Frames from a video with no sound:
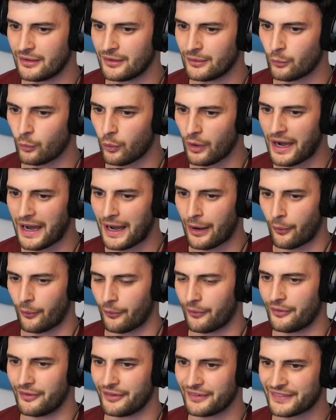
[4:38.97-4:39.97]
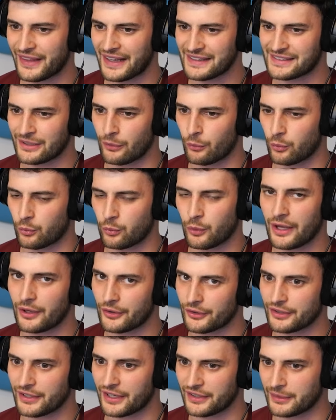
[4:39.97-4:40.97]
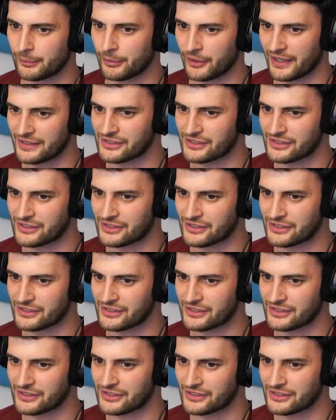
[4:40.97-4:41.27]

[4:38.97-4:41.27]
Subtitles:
Wow. That's a well good ender pearl.